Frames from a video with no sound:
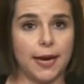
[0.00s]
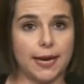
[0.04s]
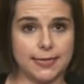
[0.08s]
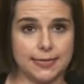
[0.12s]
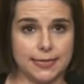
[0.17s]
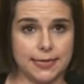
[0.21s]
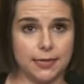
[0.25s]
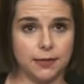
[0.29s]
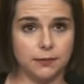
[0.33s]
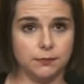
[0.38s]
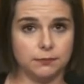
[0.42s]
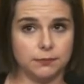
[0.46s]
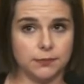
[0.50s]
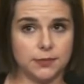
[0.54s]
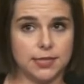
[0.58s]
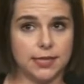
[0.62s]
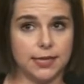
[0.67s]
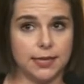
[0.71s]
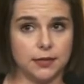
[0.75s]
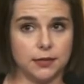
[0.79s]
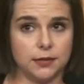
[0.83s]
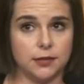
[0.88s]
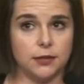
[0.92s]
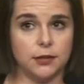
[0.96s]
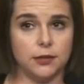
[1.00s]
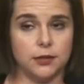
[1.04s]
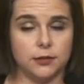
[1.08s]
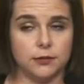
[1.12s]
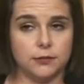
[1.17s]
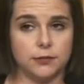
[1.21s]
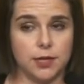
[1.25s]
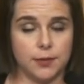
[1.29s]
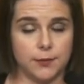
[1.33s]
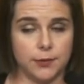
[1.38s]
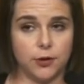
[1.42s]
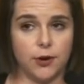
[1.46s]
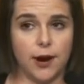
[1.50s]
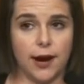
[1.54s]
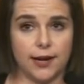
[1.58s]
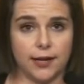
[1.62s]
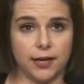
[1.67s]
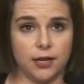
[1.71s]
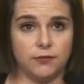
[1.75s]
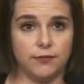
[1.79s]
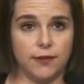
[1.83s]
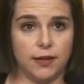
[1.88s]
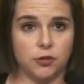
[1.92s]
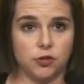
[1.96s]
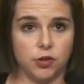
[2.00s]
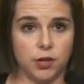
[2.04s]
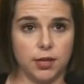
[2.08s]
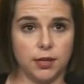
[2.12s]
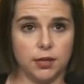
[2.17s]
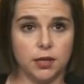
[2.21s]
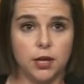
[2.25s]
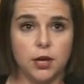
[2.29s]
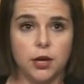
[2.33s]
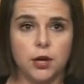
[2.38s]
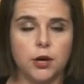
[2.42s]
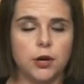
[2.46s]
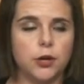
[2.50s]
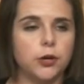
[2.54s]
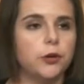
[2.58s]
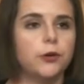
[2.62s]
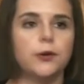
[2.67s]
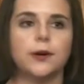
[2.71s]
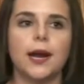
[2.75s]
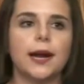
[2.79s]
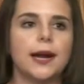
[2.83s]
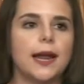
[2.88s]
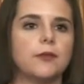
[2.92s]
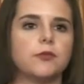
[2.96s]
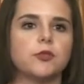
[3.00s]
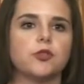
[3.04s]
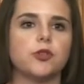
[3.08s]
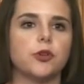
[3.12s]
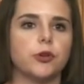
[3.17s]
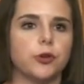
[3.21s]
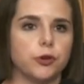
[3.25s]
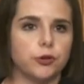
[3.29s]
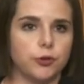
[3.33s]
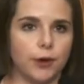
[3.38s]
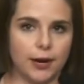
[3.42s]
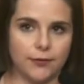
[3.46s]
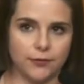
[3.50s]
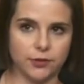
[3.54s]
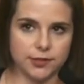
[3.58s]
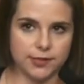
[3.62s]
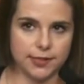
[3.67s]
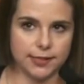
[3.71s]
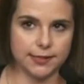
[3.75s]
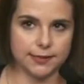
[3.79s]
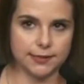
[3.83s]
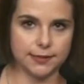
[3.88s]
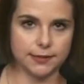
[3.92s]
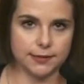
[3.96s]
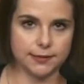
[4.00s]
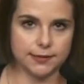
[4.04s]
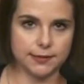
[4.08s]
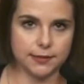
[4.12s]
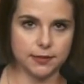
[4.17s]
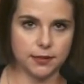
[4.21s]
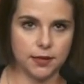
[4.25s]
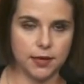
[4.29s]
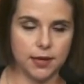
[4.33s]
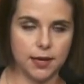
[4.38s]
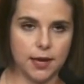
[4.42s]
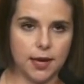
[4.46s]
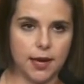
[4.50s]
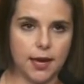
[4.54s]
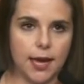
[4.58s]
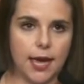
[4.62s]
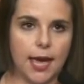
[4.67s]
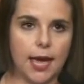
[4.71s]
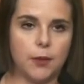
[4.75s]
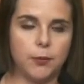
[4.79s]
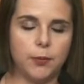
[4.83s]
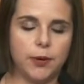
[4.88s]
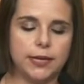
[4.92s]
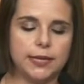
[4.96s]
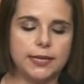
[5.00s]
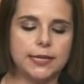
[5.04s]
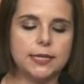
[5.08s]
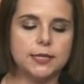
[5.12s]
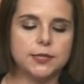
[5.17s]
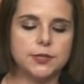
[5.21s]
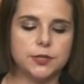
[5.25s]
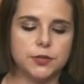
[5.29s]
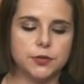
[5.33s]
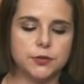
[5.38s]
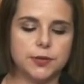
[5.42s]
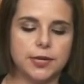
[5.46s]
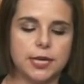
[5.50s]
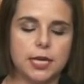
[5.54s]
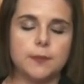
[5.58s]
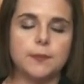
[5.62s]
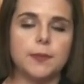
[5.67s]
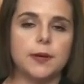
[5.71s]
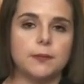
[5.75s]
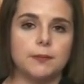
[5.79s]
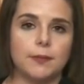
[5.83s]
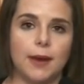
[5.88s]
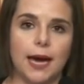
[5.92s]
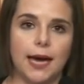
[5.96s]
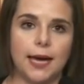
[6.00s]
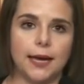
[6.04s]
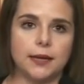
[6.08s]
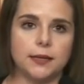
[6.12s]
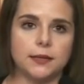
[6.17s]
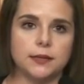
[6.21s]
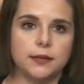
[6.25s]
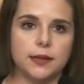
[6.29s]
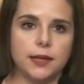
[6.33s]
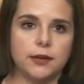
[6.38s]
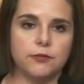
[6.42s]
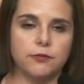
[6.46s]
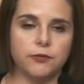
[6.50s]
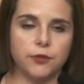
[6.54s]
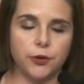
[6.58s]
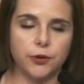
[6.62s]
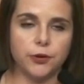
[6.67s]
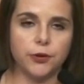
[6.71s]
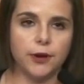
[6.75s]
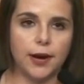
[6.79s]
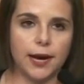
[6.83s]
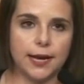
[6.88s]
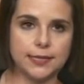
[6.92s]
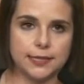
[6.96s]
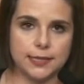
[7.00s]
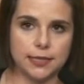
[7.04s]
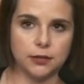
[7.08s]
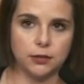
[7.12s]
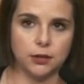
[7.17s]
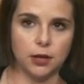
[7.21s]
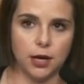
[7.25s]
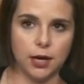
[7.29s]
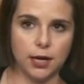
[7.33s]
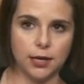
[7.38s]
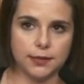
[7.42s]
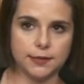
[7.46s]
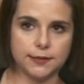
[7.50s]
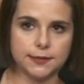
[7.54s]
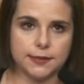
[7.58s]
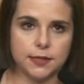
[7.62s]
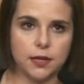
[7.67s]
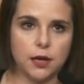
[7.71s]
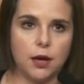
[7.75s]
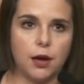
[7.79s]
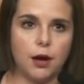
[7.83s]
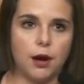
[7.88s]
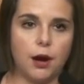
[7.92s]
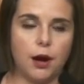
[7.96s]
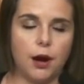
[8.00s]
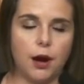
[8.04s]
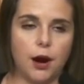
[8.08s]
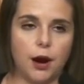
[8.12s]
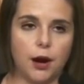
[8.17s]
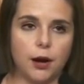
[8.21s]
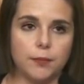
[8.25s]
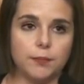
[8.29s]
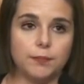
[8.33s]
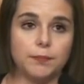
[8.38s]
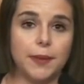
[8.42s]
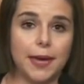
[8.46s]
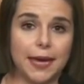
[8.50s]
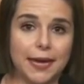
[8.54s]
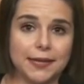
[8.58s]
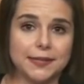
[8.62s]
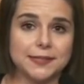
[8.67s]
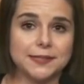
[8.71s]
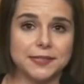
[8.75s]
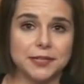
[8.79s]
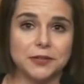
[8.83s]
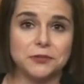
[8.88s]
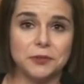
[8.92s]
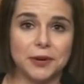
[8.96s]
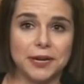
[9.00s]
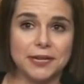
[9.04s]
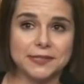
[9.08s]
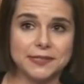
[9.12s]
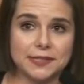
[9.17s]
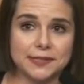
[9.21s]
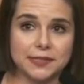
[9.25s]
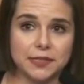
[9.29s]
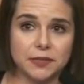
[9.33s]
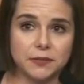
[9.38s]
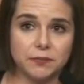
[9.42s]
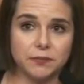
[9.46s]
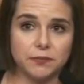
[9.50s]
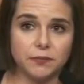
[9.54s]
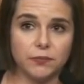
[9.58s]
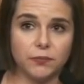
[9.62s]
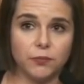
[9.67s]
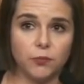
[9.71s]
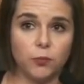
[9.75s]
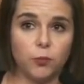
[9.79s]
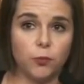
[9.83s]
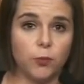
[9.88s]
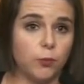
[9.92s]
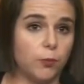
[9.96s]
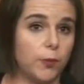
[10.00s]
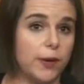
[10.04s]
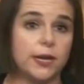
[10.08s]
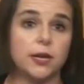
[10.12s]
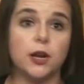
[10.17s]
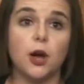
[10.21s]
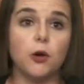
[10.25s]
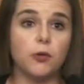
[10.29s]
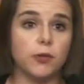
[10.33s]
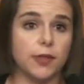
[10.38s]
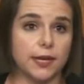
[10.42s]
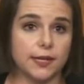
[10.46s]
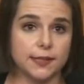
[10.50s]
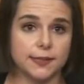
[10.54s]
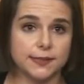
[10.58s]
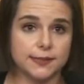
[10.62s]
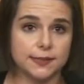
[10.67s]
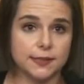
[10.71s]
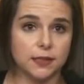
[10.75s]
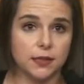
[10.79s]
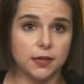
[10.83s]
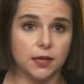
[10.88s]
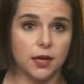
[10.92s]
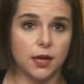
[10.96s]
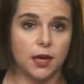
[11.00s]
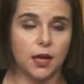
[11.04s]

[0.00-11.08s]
ID to get into the Democratic Convention. You do not have to show your driver's license. And we need to keep in mind that voter ID laws are based in racism. We know this.